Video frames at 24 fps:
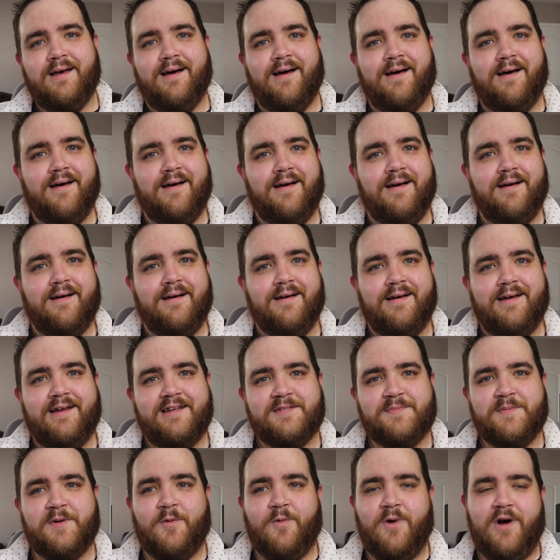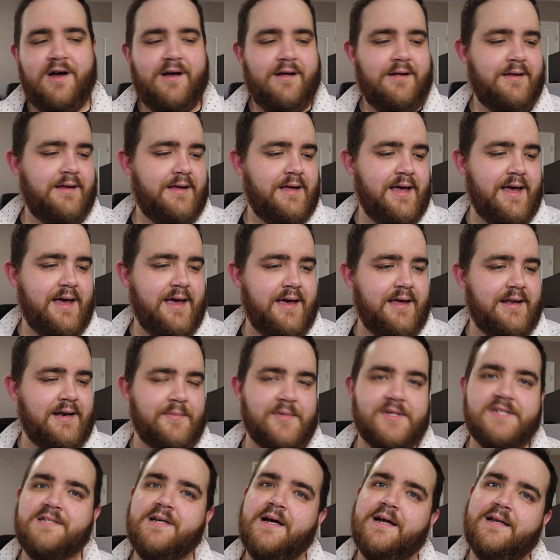Uh, it's been a while, and
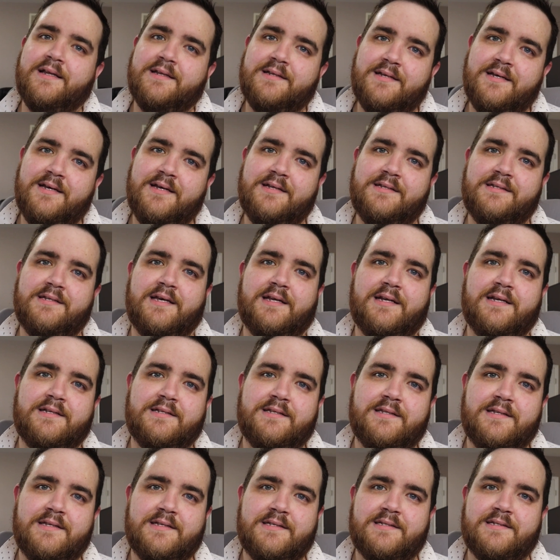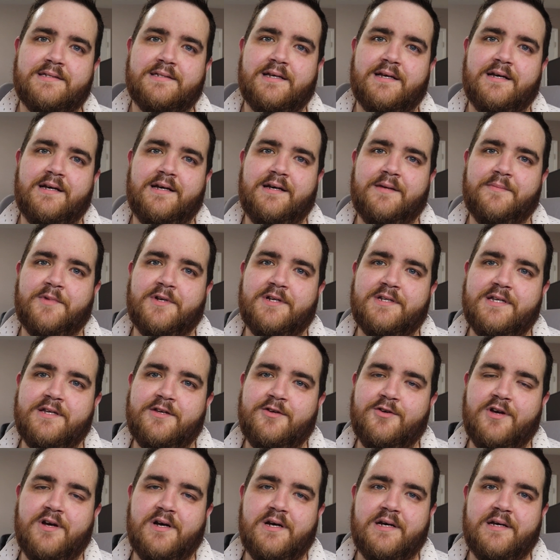I'm excited to get into this. Uh, I'm going to take
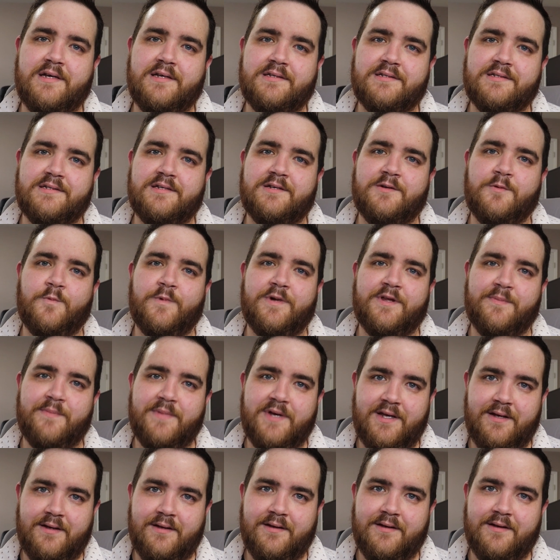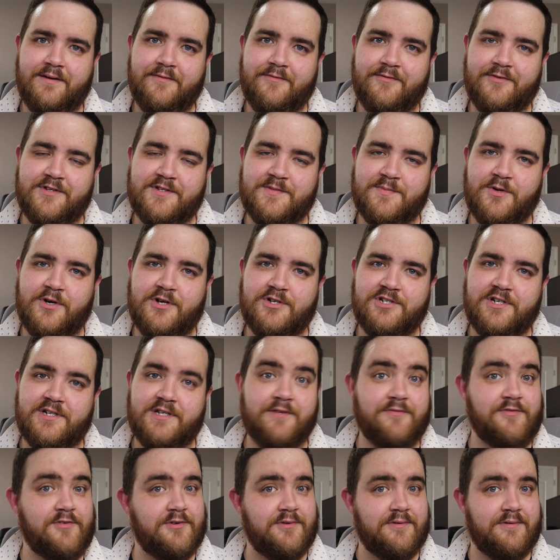you guys with me for this
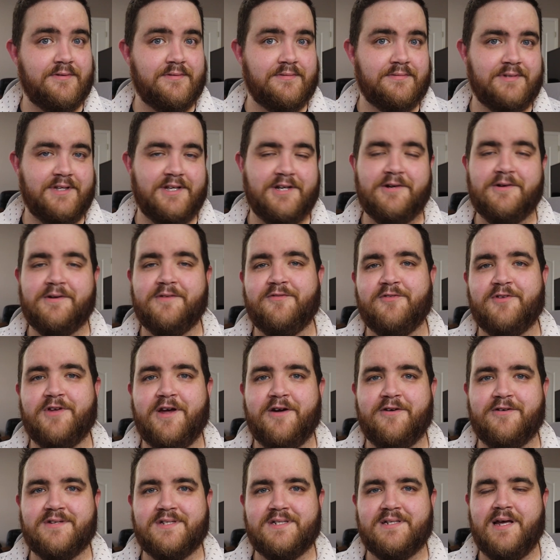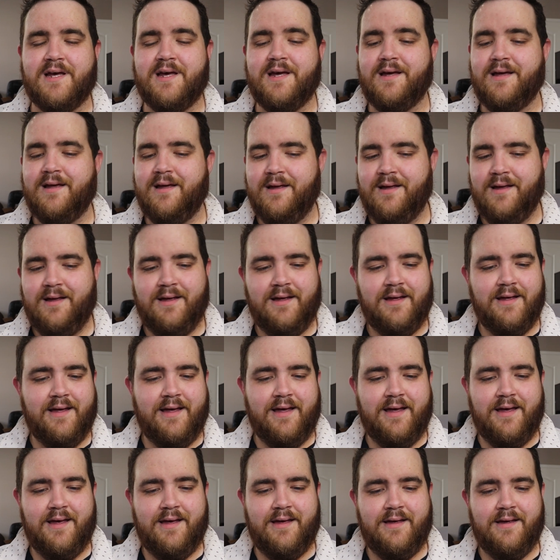project if you're, you know, if you care to stay.
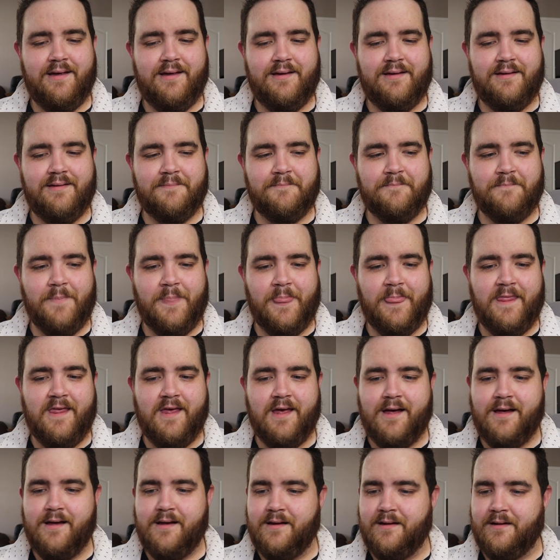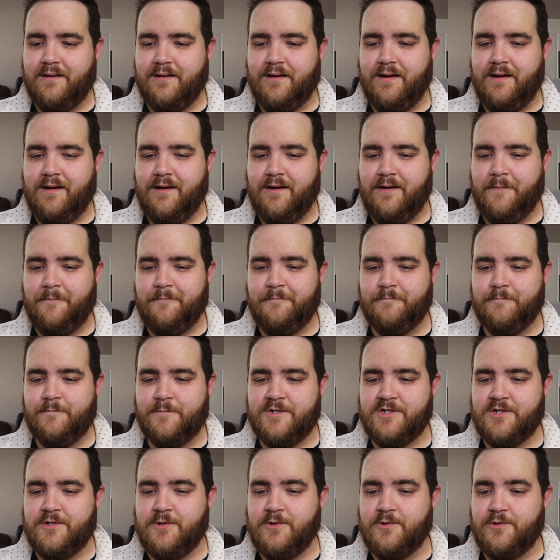And yeah, um,
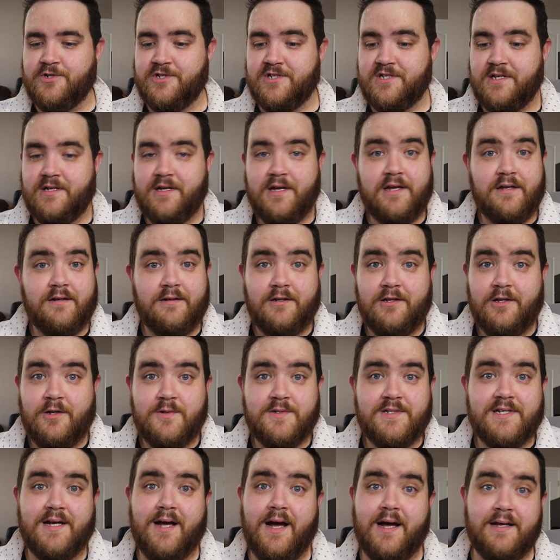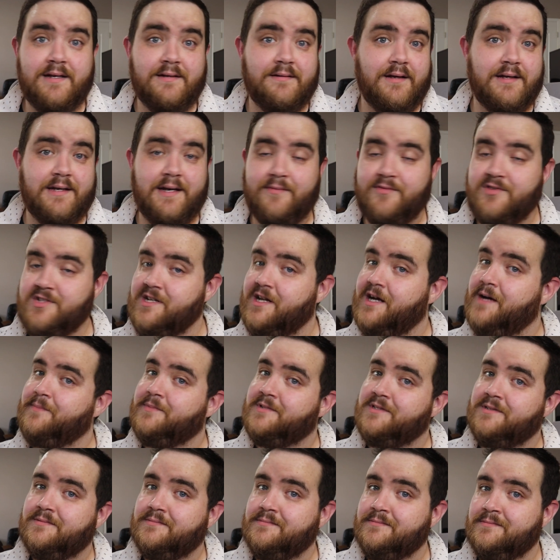so just in, in closing, I, I never
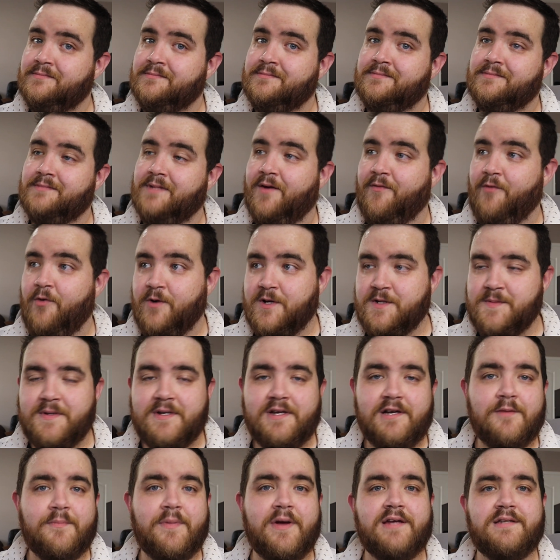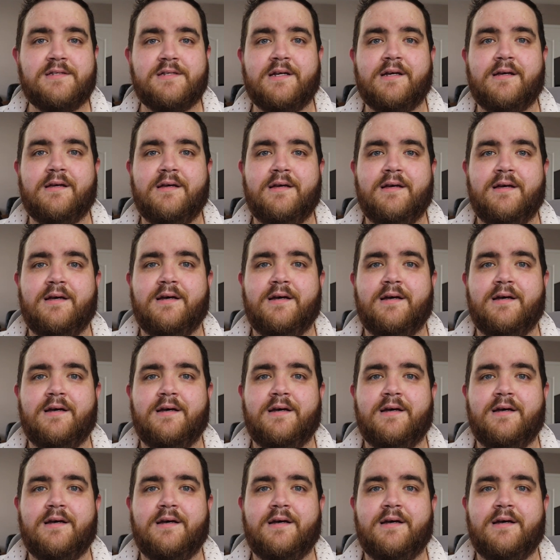stopped. I've always been here painting.